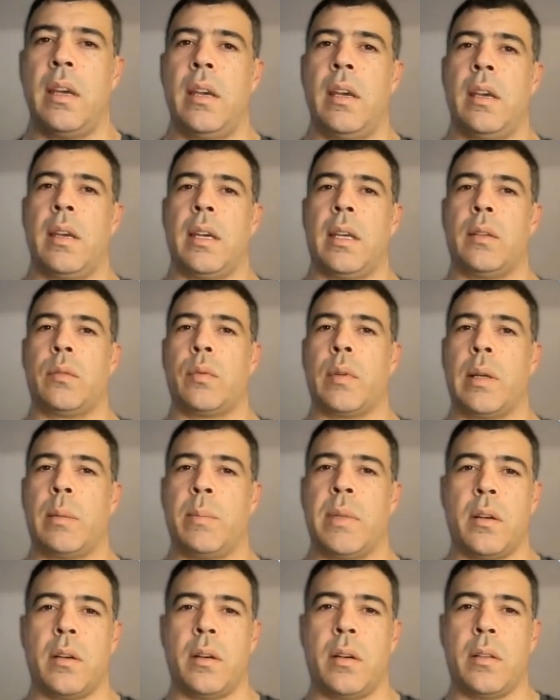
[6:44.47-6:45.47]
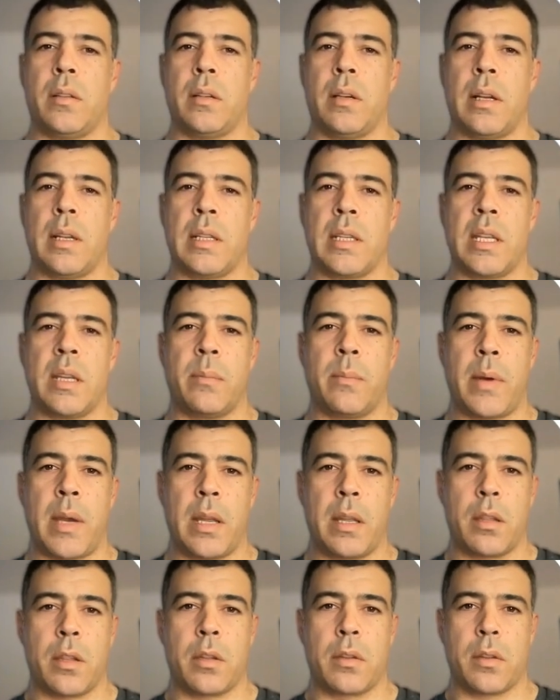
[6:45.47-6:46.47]
it will be on the landing
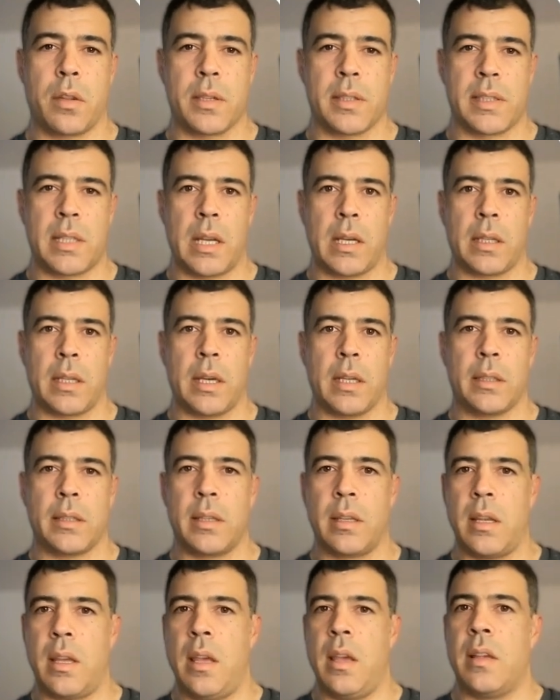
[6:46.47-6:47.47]
page just like that.